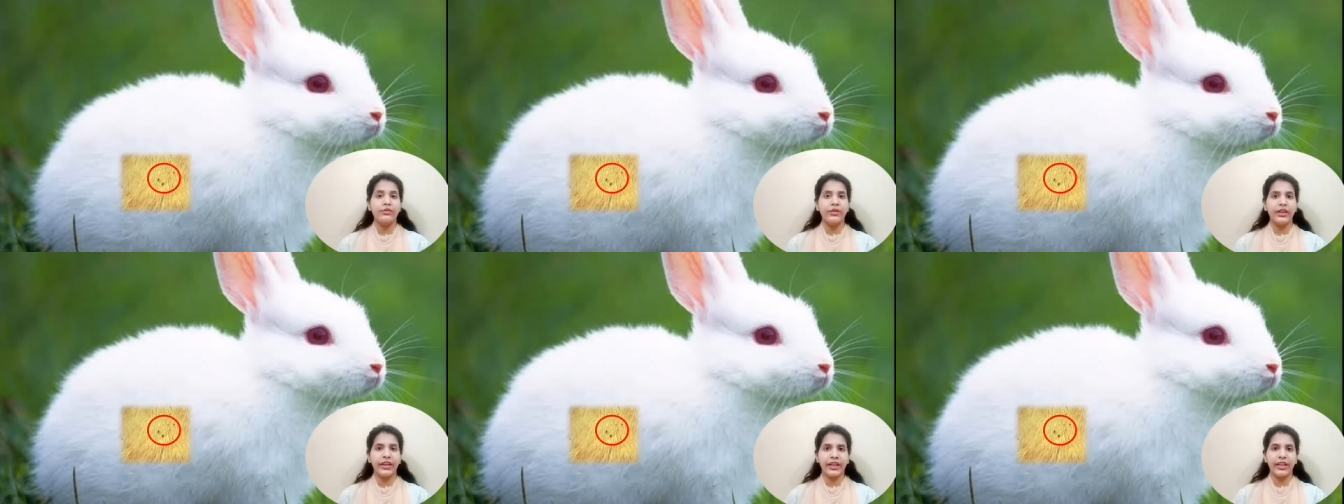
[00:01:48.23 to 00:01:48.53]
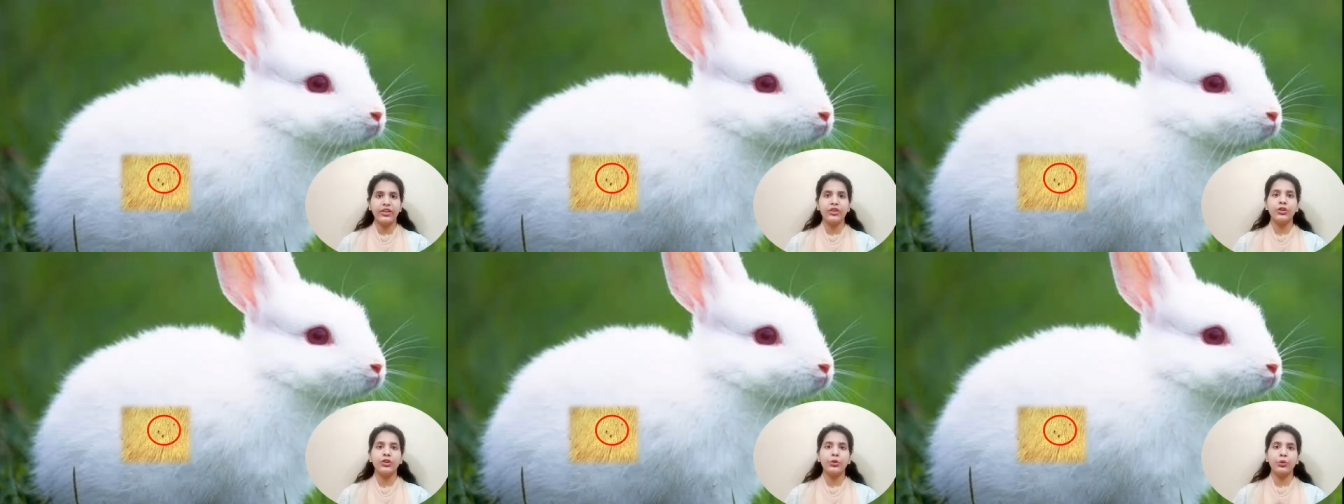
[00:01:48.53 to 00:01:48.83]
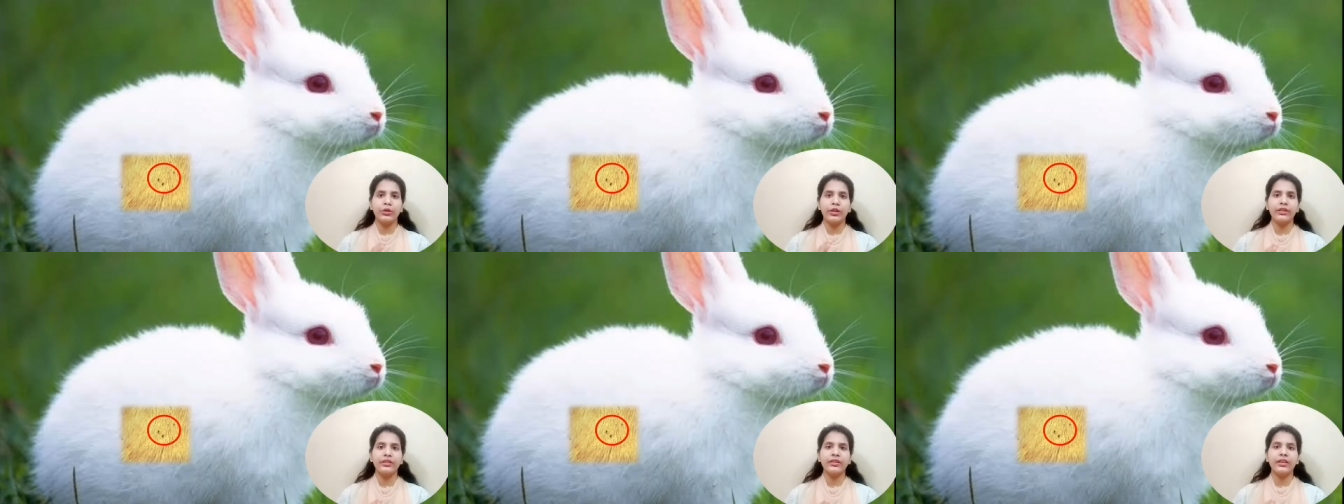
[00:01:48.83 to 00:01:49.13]
fleas
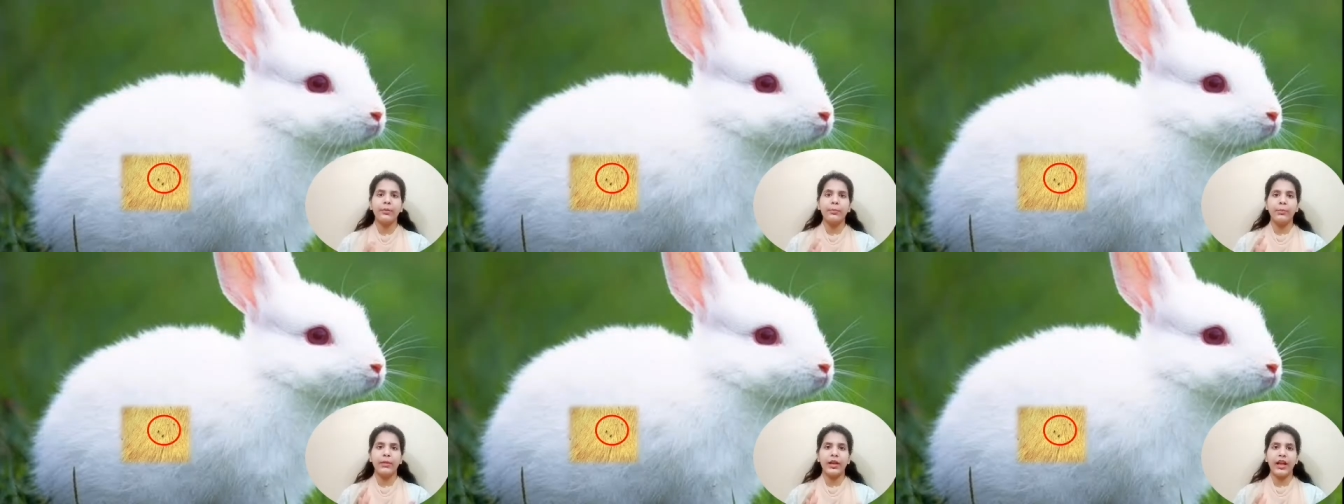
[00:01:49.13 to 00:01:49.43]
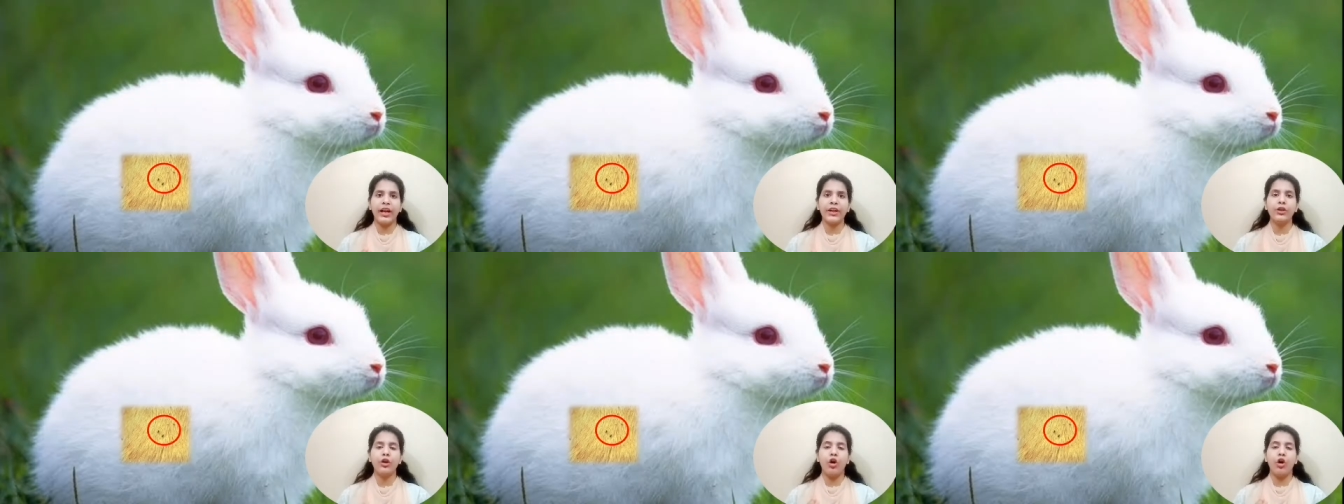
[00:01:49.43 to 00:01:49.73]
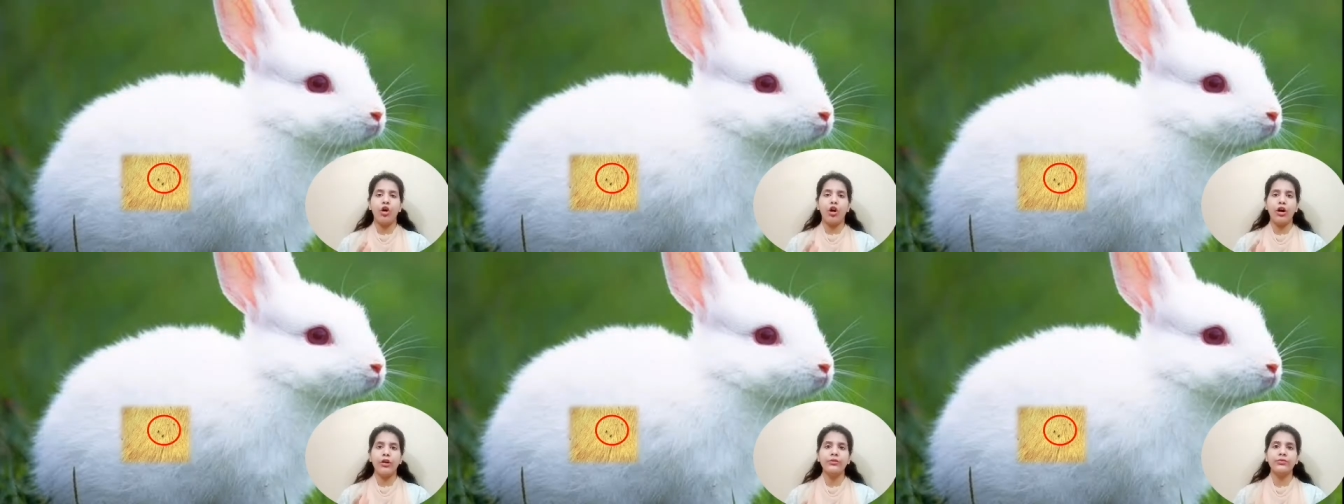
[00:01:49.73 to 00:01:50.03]
uses the blood
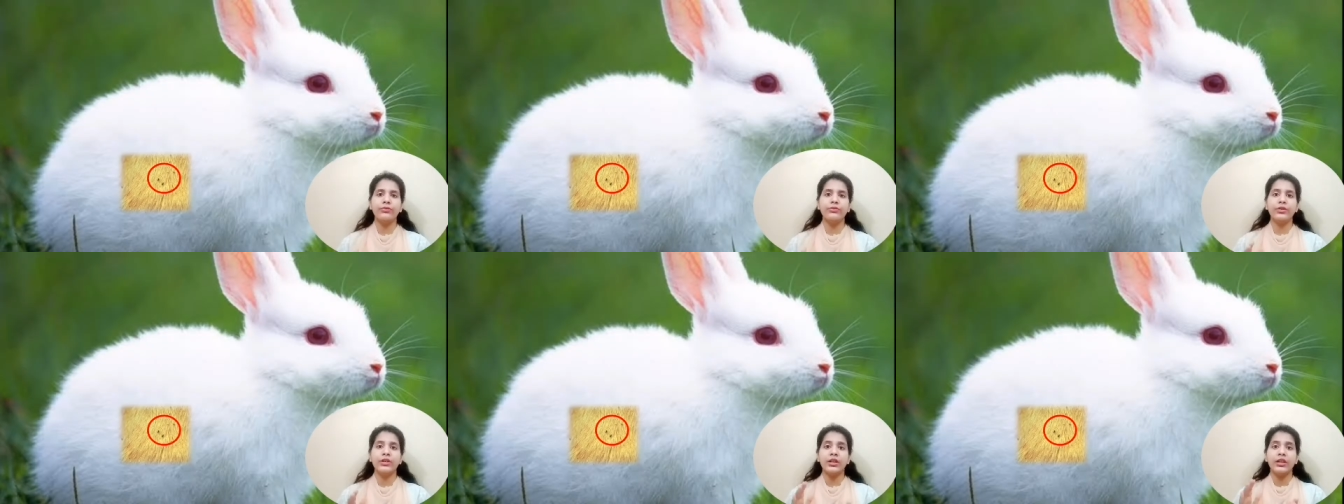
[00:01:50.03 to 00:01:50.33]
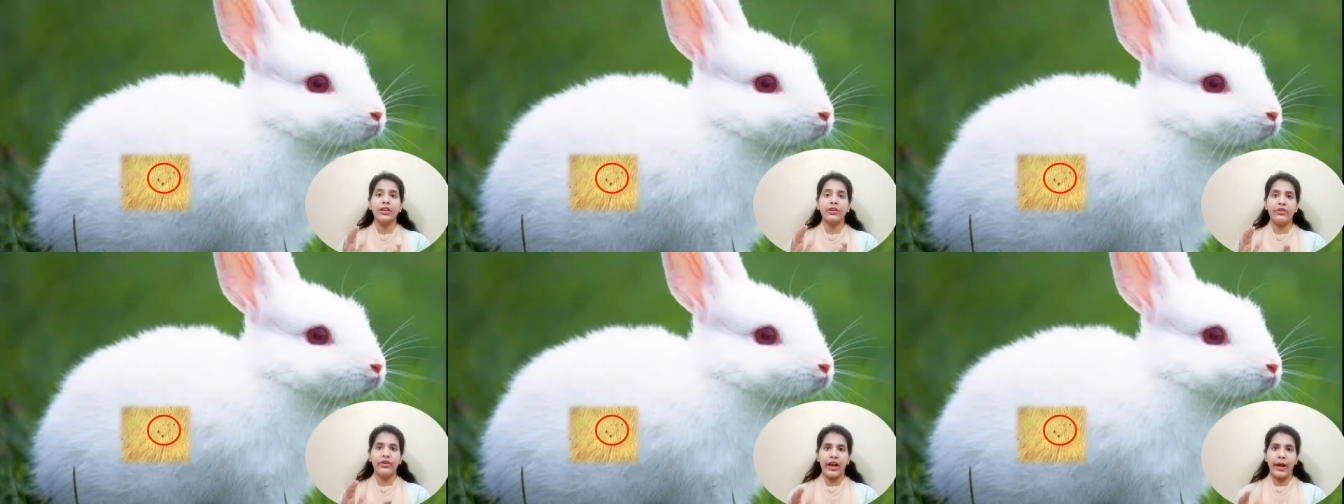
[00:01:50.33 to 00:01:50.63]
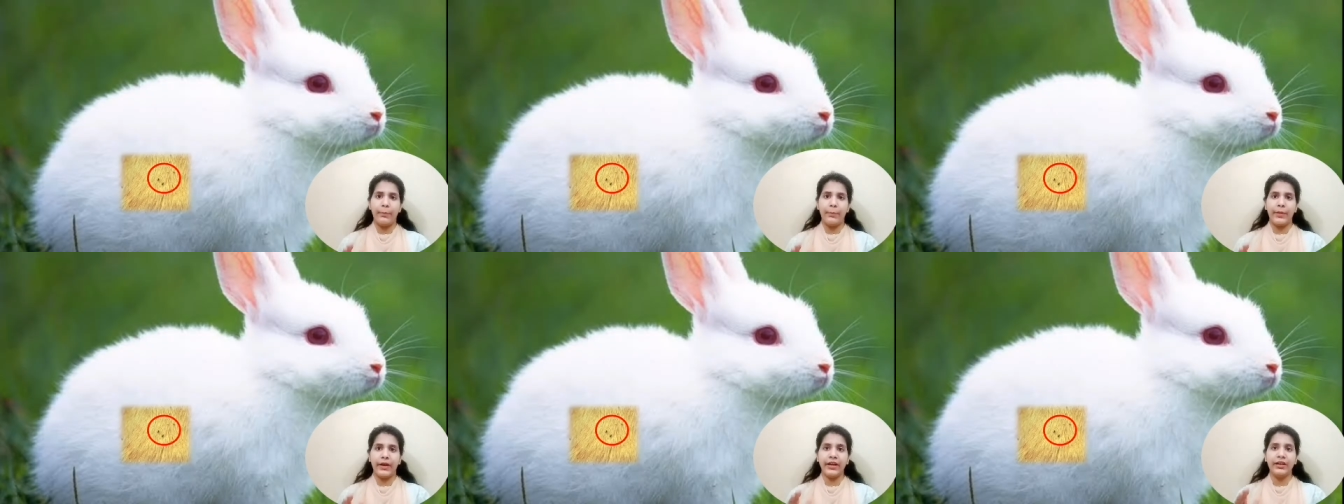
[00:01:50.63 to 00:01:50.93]
of
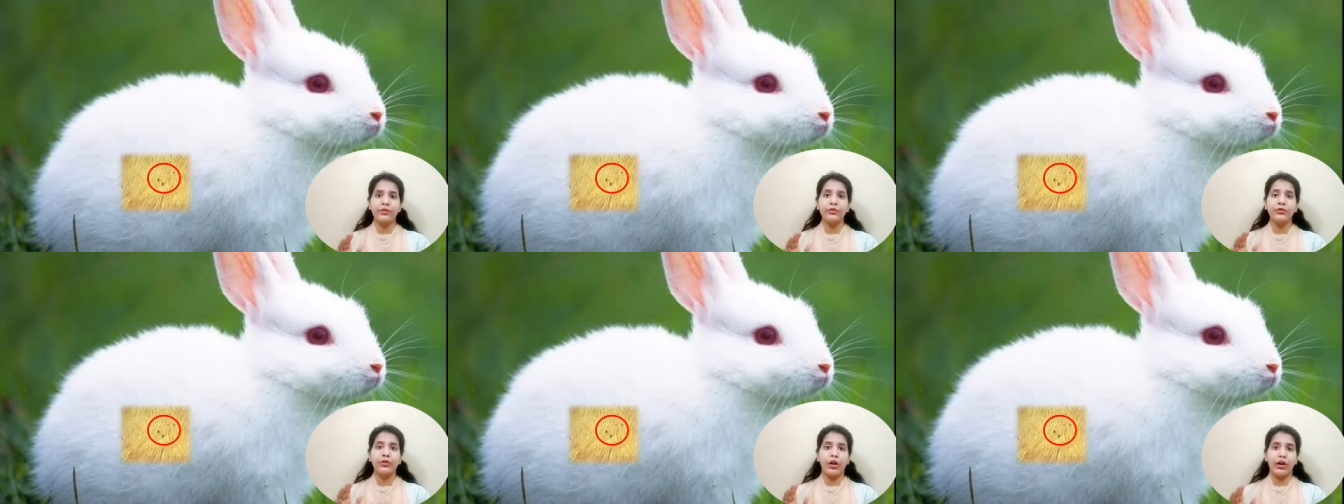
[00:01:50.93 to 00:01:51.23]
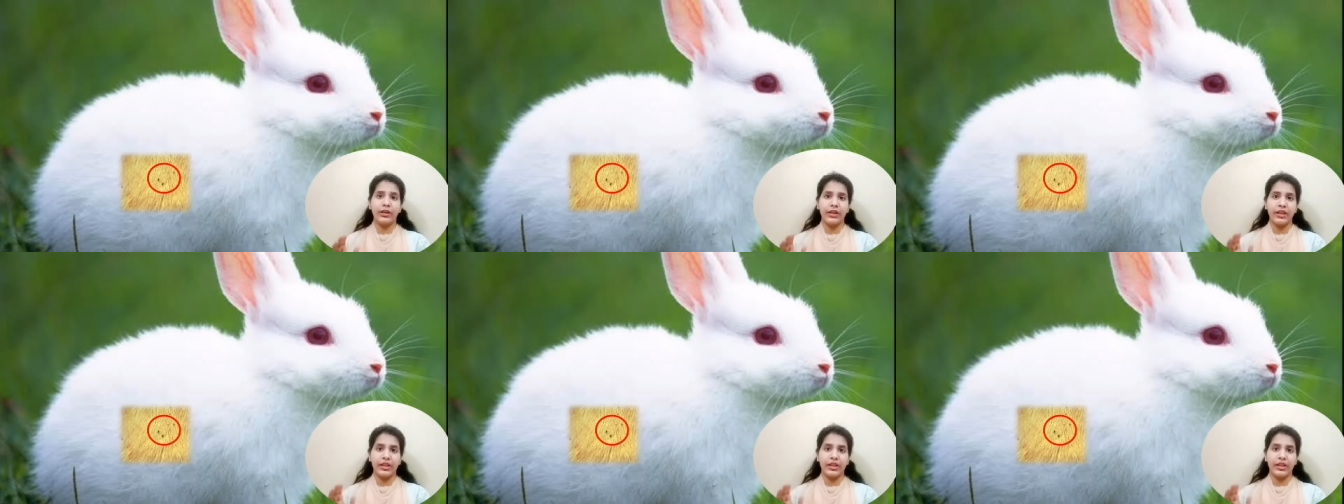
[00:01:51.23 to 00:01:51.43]
rabbit for